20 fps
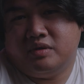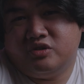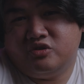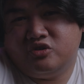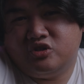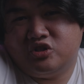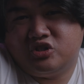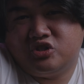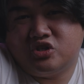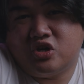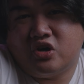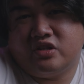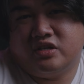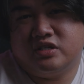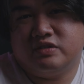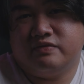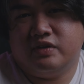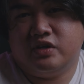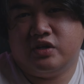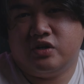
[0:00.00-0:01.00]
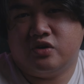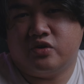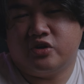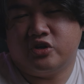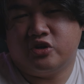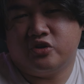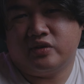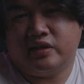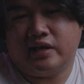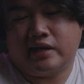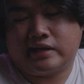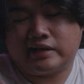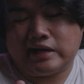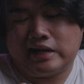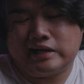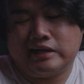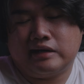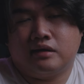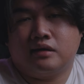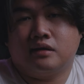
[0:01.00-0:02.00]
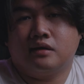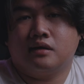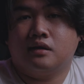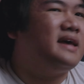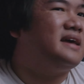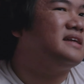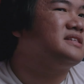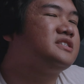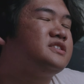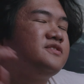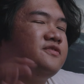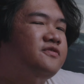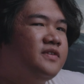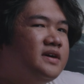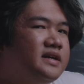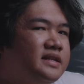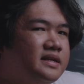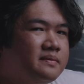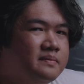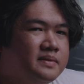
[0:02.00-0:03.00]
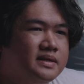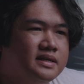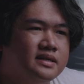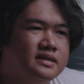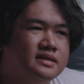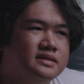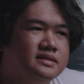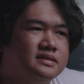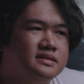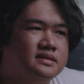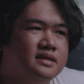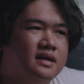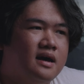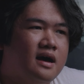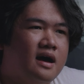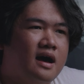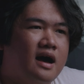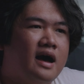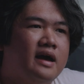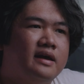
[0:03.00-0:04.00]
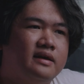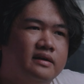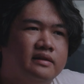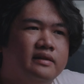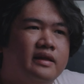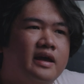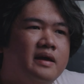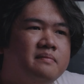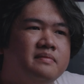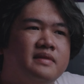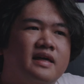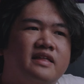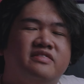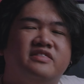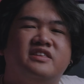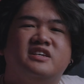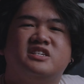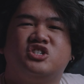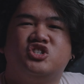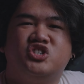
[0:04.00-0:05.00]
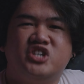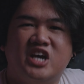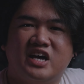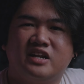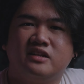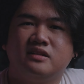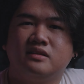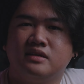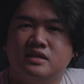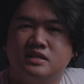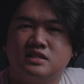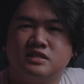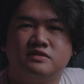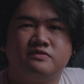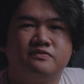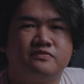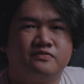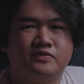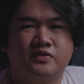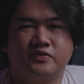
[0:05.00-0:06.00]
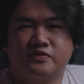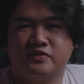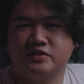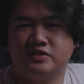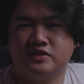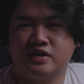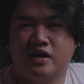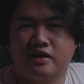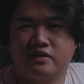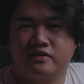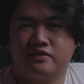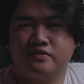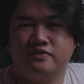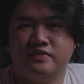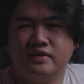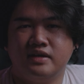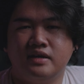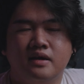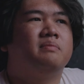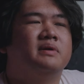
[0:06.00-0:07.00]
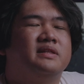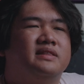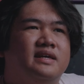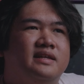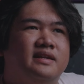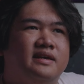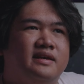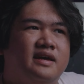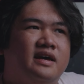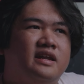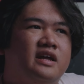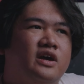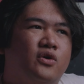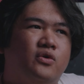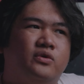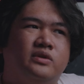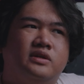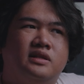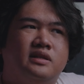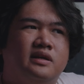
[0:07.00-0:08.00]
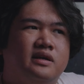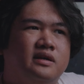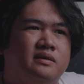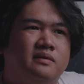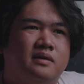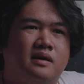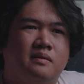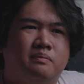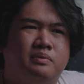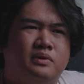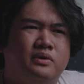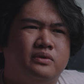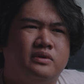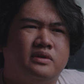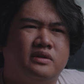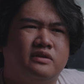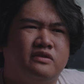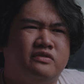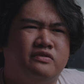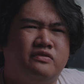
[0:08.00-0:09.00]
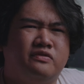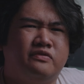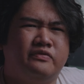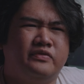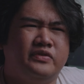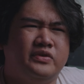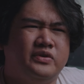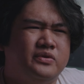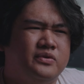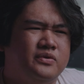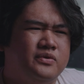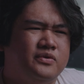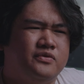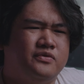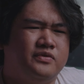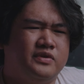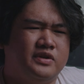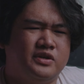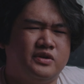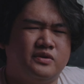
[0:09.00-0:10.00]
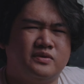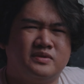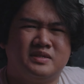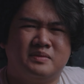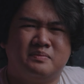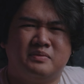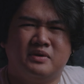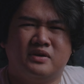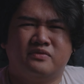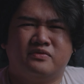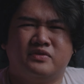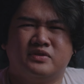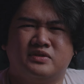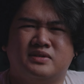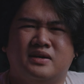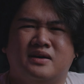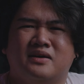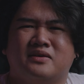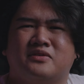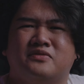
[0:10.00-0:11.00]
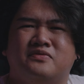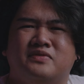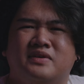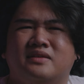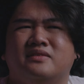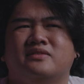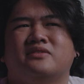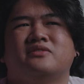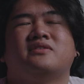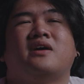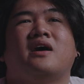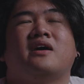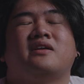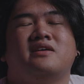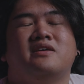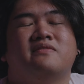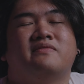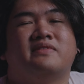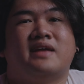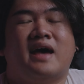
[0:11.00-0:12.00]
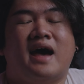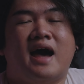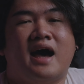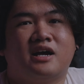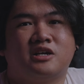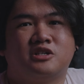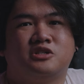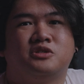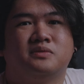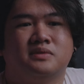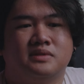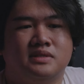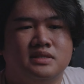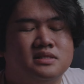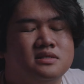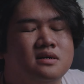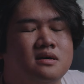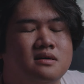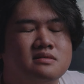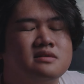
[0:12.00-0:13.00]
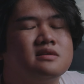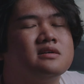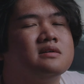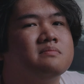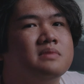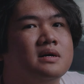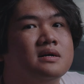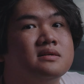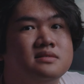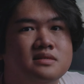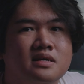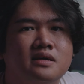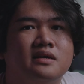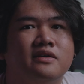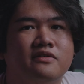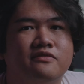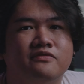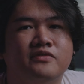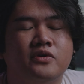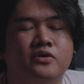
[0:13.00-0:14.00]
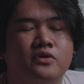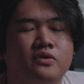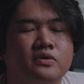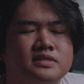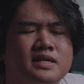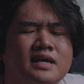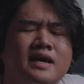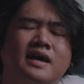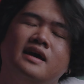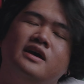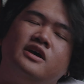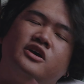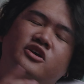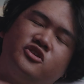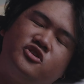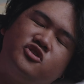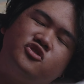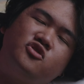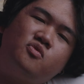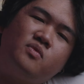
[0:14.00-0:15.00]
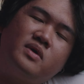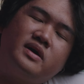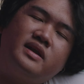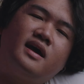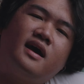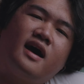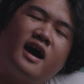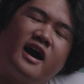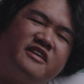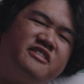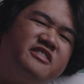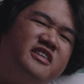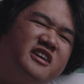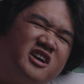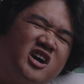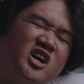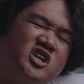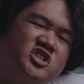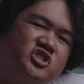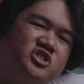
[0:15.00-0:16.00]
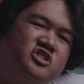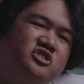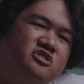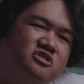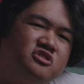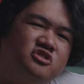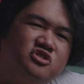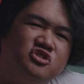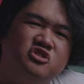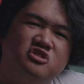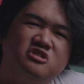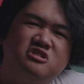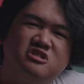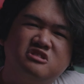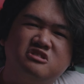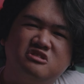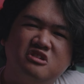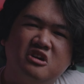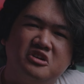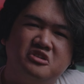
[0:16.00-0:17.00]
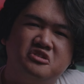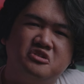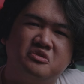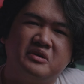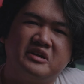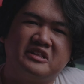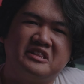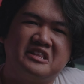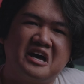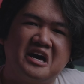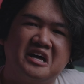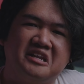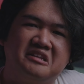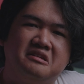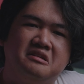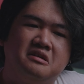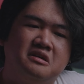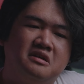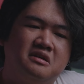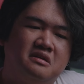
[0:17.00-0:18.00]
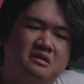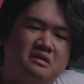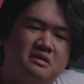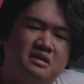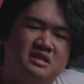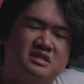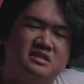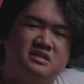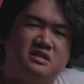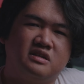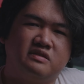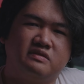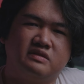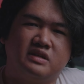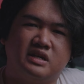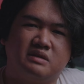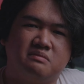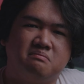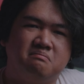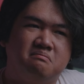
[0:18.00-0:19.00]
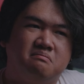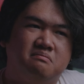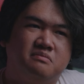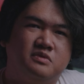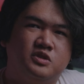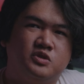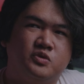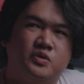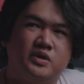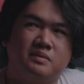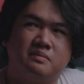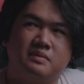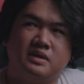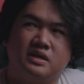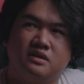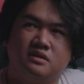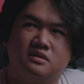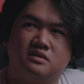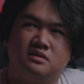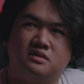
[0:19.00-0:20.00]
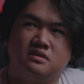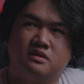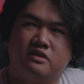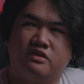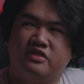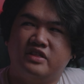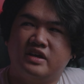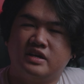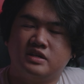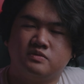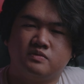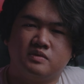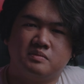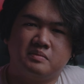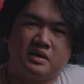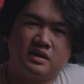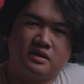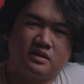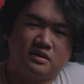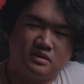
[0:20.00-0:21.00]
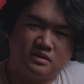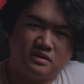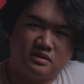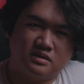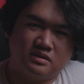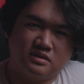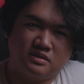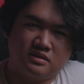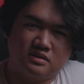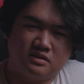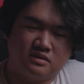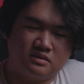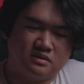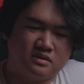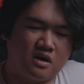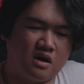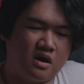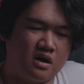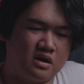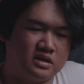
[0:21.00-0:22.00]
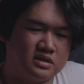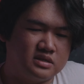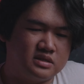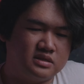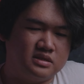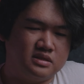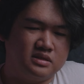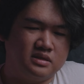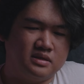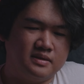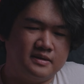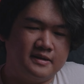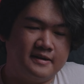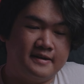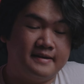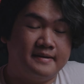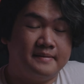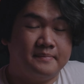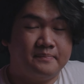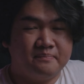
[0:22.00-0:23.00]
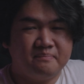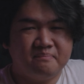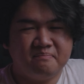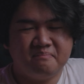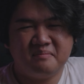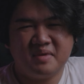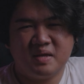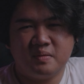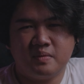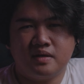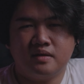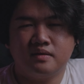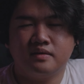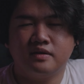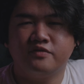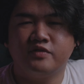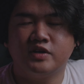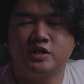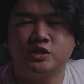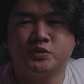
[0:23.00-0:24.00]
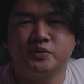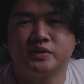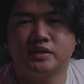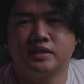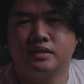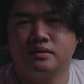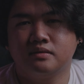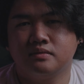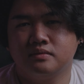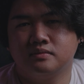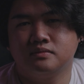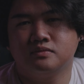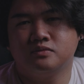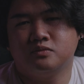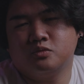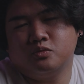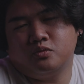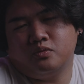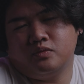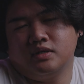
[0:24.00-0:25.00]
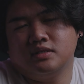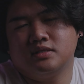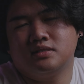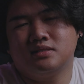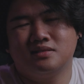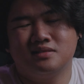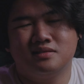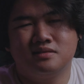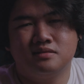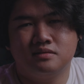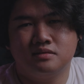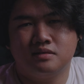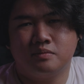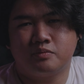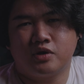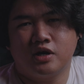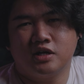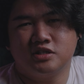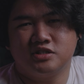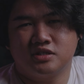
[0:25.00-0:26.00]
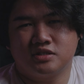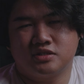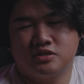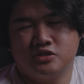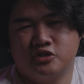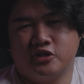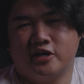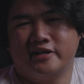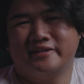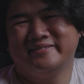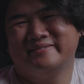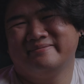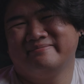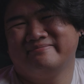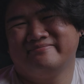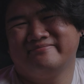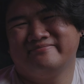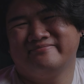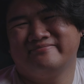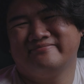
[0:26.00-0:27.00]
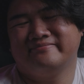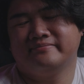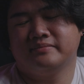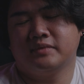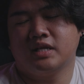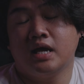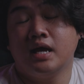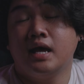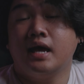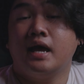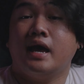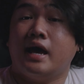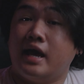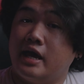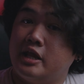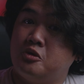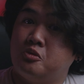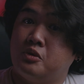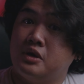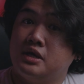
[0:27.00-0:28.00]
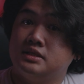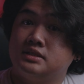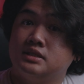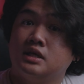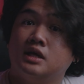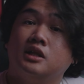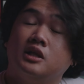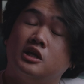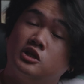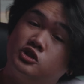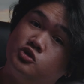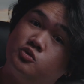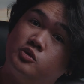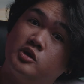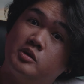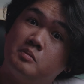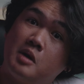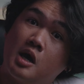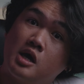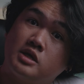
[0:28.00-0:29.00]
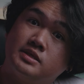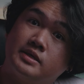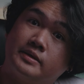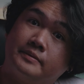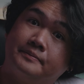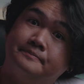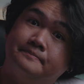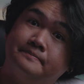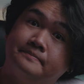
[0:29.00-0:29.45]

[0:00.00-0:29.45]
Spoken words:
you just saw this video and you're like, it's funny because I claim that this channel is for photography, but then again, I only uploaded a few videos about photography, and they're not even actually talking about taking photos. And you know what? I think I should start doing that instead of doing my things with my cars. Maybe eventually, once the projects are done. Anyways, let's do an unboxing.